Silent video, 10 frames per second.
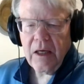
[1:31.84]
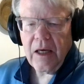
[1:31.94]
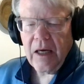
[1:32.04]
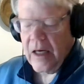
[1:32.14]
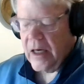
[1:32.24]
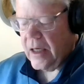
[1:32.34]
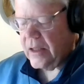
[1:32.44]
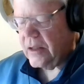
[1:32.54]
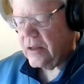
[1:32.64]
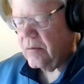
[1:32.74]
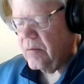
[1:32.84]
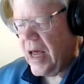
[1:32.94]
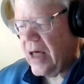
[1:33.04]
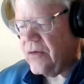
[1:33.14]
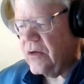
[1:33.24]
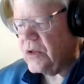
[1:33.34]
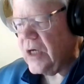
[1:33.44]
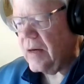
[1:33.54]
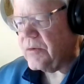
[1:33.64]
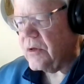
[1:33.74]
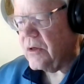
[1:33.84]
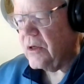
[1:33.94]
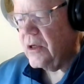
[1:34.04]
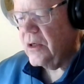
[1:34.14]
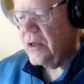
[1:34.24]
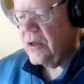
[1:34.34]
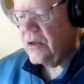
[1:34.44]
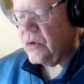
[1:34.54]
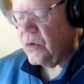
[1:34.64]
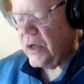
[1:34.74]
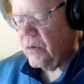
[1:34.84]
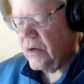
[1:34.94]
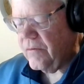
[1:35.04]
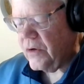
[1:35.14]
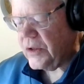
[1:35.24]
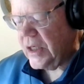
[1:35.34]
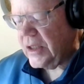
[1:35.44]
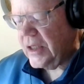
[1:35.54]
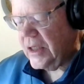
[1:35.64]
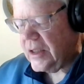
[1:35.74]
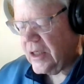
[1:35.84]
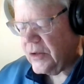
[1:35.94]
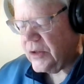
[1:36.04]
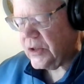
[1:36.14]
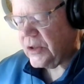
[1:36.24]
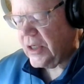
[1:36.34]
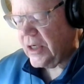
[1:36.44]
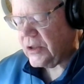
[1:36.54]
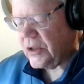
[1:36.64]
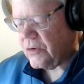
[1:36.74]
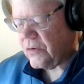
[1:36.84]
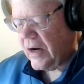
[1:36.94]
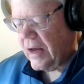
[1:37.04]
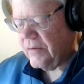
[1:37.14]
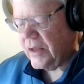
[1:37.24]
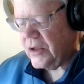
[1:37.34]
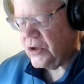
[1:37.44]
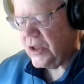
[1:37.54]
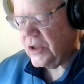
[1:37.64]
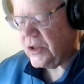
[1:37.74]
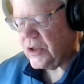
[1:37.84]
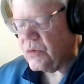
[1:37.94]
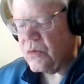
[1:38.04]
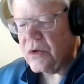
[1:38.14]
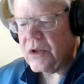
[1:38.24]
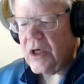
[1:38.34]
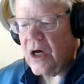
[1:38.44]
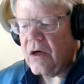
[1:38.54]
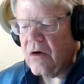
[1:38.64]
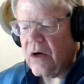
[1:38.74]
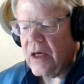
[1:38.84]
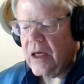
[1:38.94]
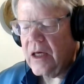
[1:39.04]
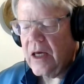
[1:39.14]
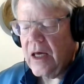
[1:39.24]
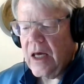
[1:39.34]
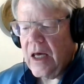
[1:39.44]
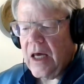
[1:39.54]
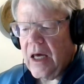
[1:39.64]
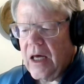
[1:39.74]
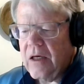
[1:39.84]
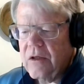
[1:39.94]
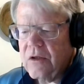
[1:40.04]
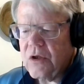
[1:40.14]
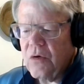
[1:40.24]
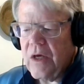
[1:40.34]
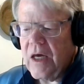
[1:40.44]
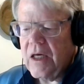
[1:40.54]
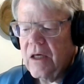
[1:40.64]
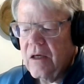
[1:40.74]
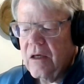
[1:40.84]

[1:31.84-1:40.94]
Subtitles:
And Matthew chapter 21, verse 18 tells us that as they're traveling, Jesus was hungry. And so they,